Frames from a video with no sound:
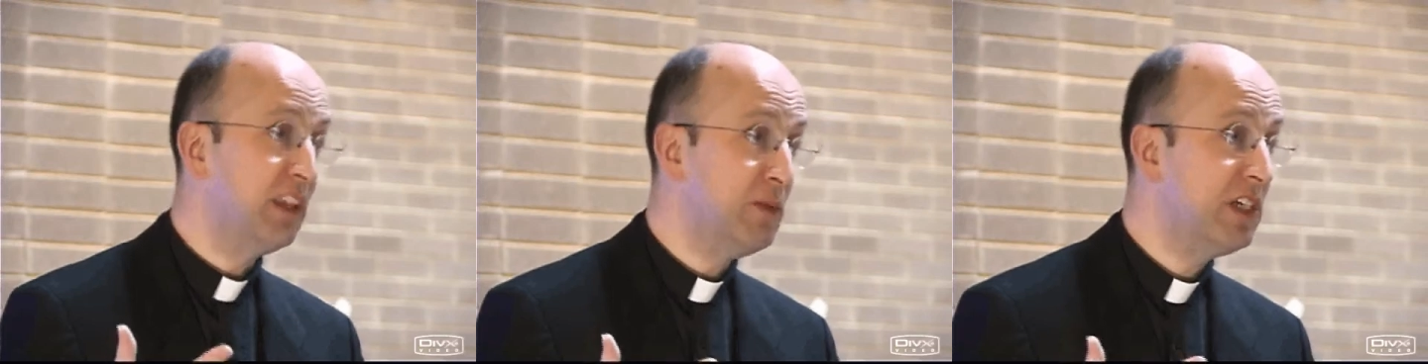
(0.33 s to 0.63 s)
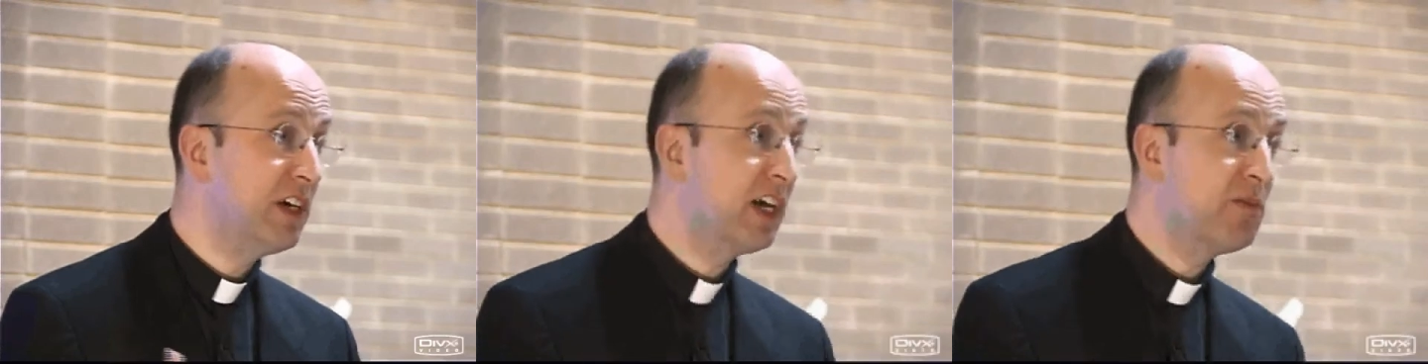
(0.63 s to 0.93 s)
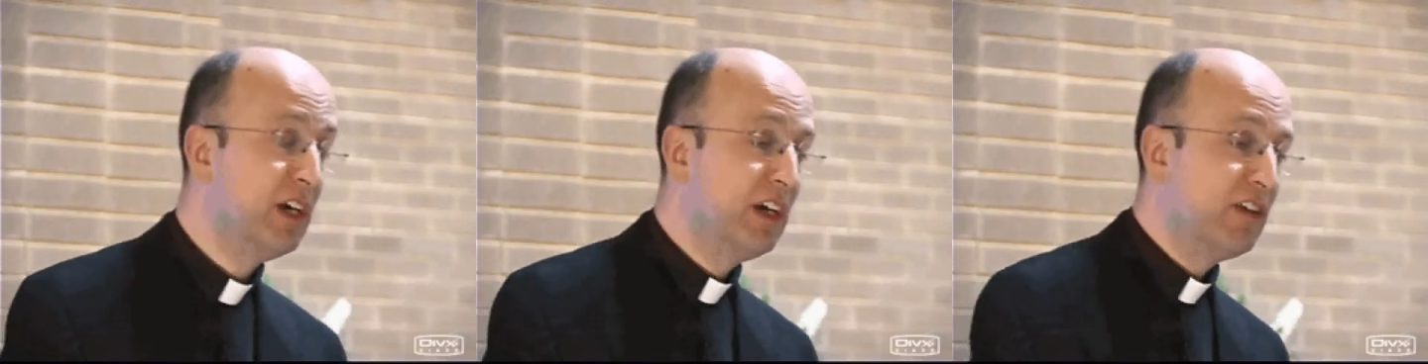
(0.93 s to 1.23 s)
In the
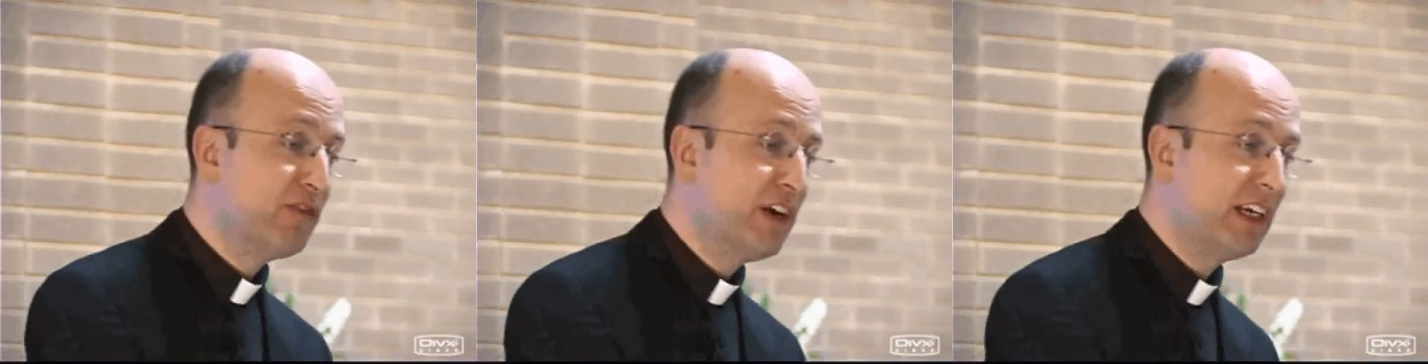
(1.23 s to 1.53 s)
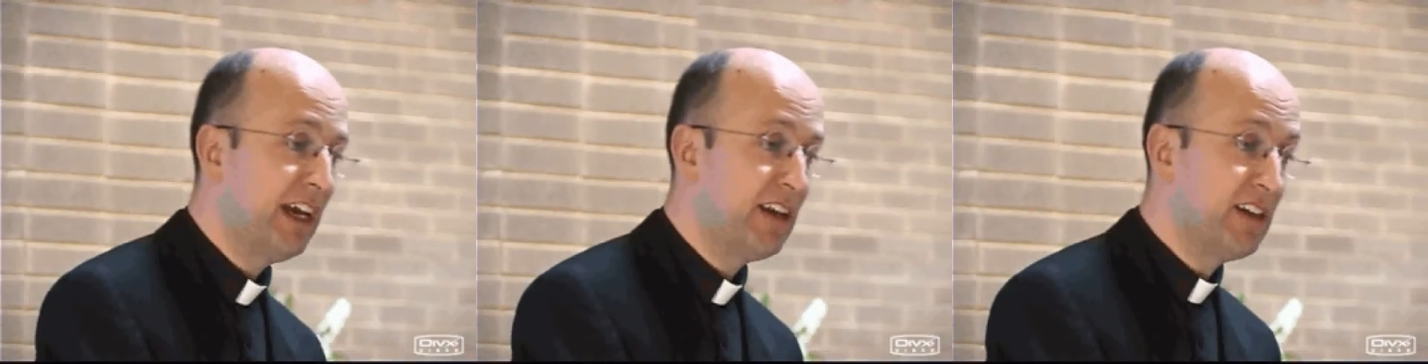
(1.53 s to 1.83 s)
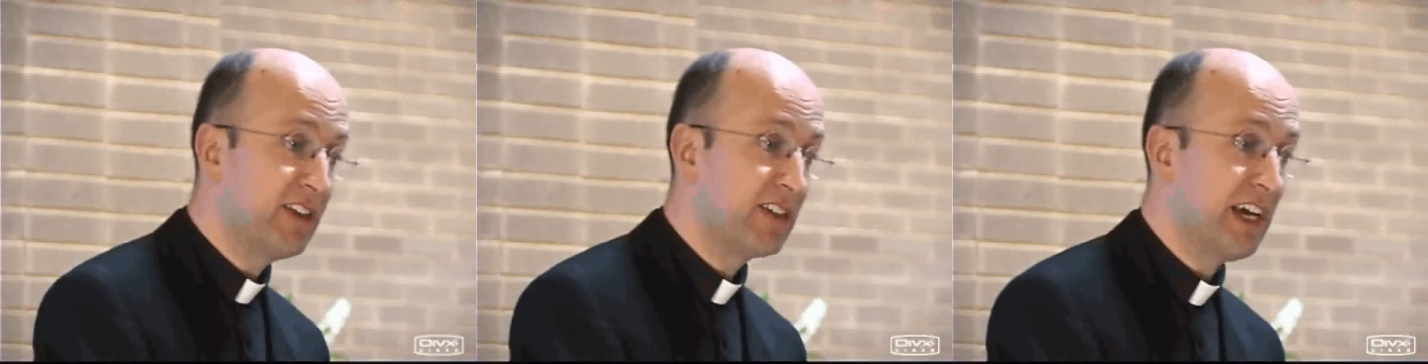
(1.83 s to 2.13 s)
meantime, Frank had
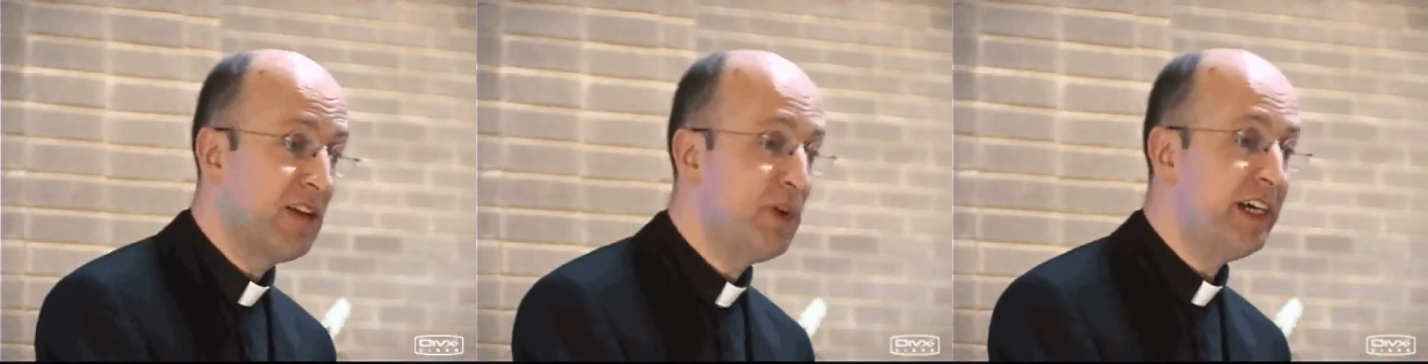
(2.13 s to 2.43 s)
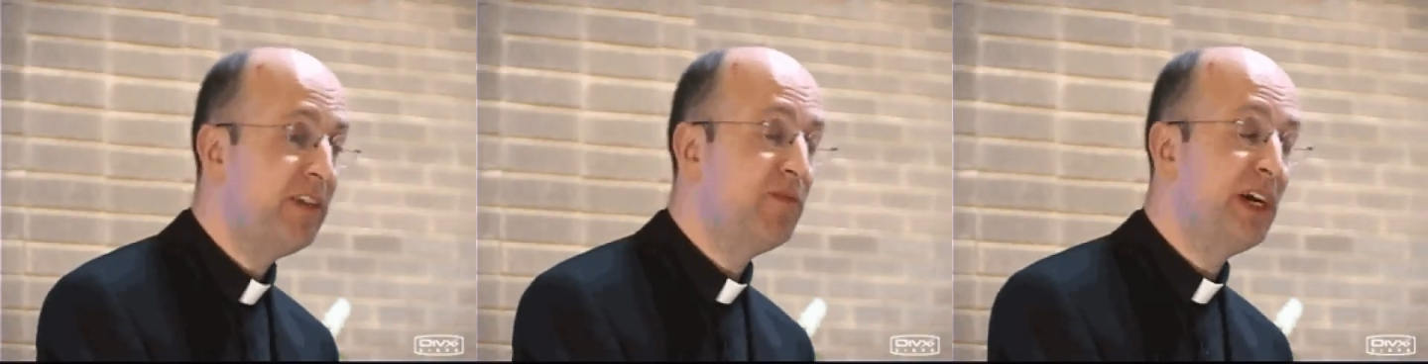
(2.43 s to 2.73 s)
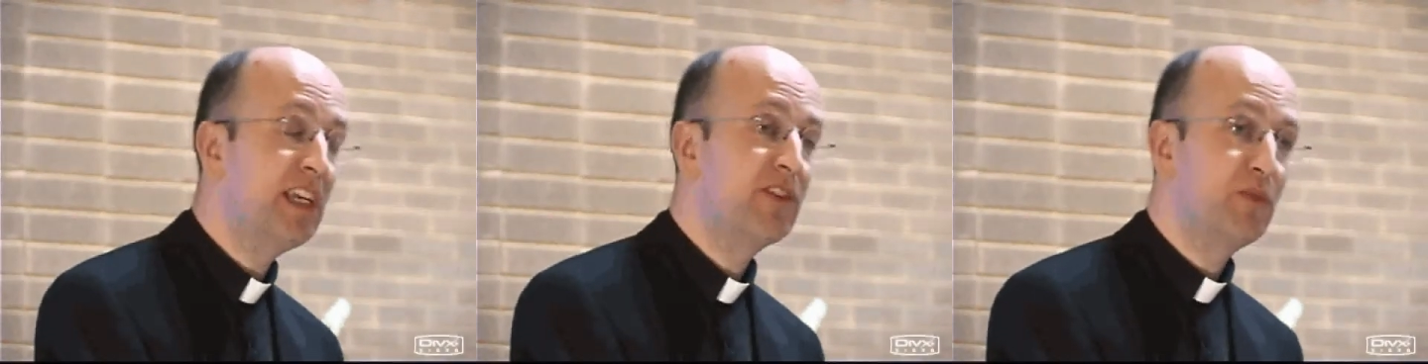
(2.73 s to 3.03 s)
on standby
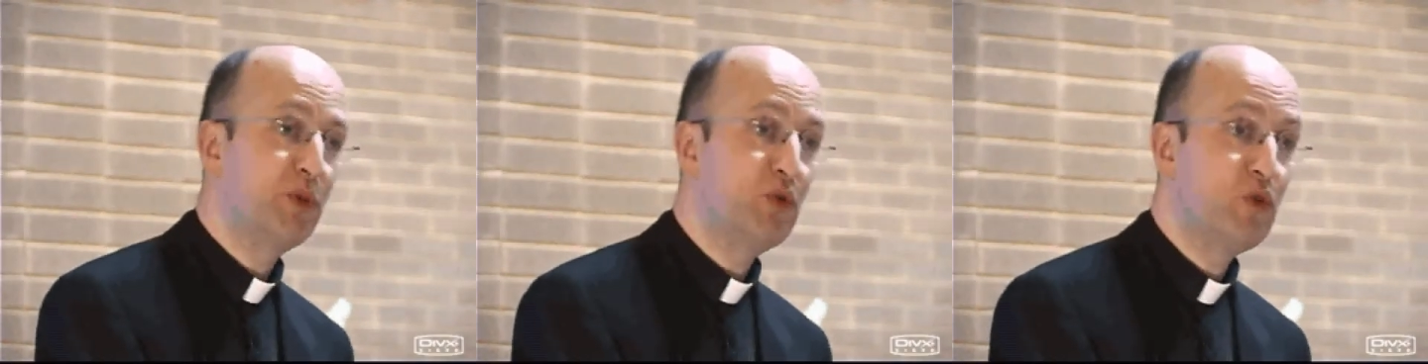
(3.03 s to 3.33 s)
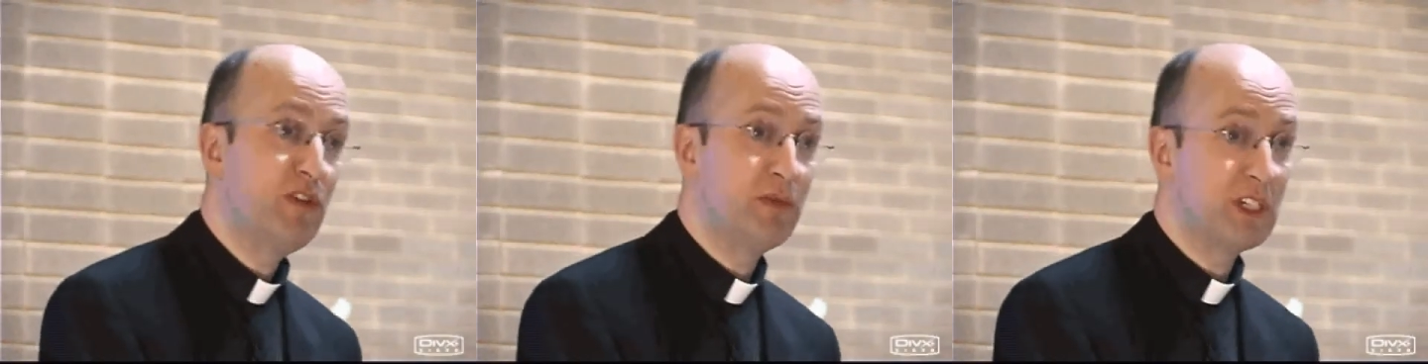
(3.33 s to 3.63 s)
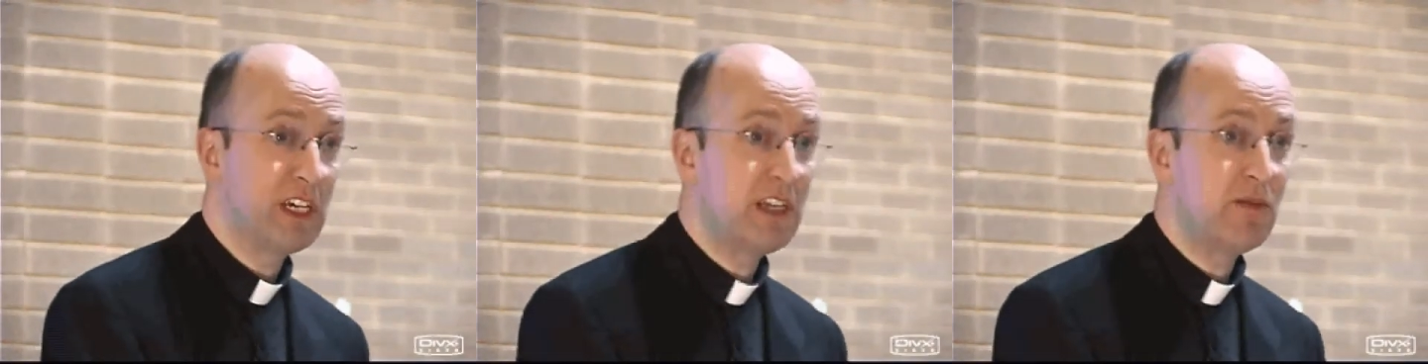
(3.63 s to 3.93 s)
many of the poor from
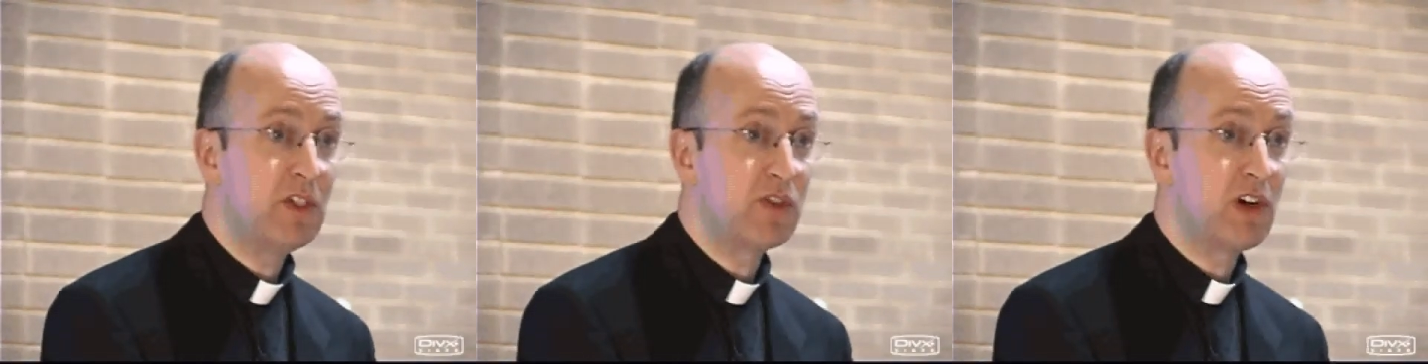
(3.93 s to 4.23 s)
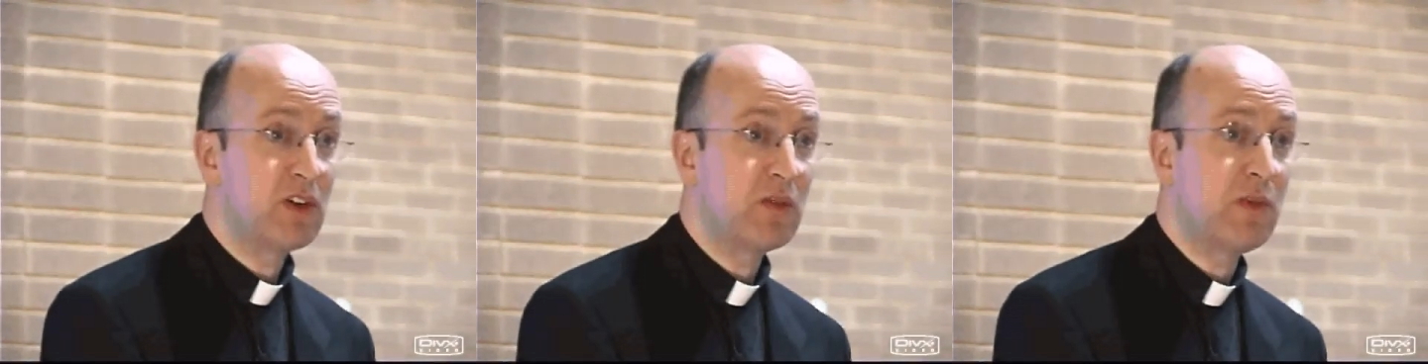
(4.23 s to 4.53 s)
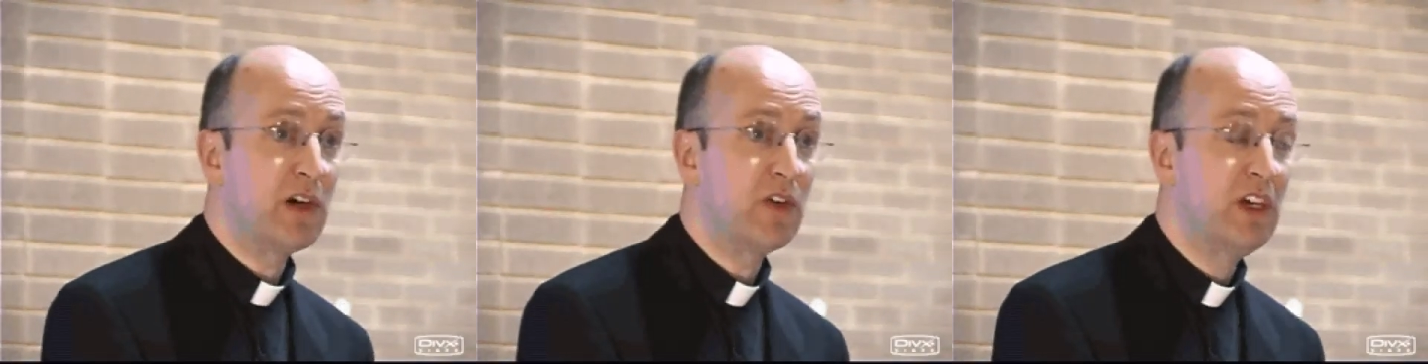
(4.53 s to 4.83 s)
the tenements round
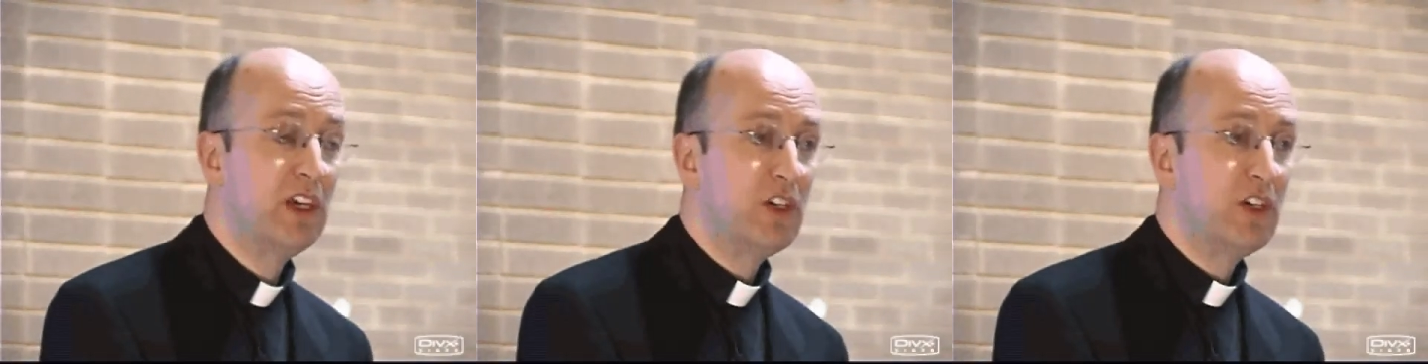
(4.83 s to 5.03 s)
about